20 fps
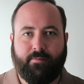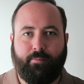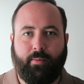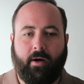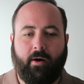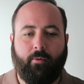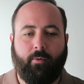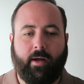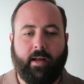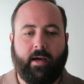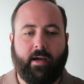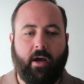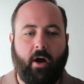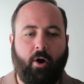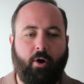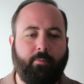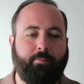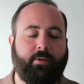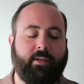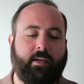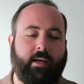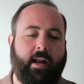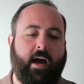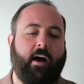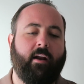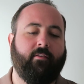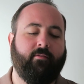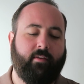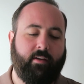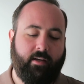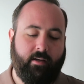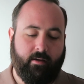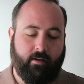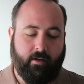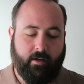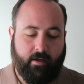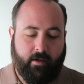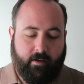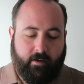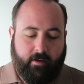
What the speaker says: but what I hope to get out of it